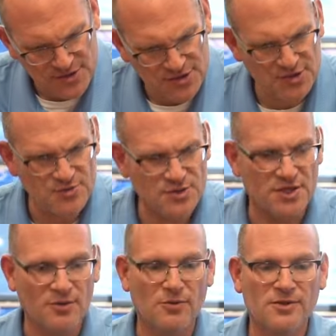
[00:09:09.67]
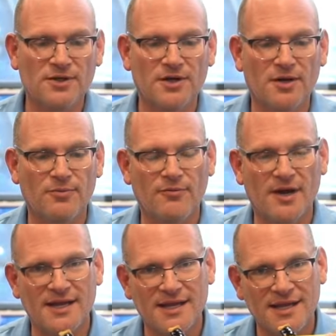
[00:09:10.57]
sushi, holding it up
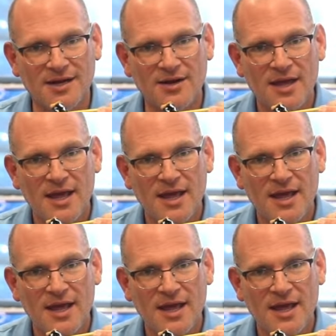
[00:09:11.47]
right here.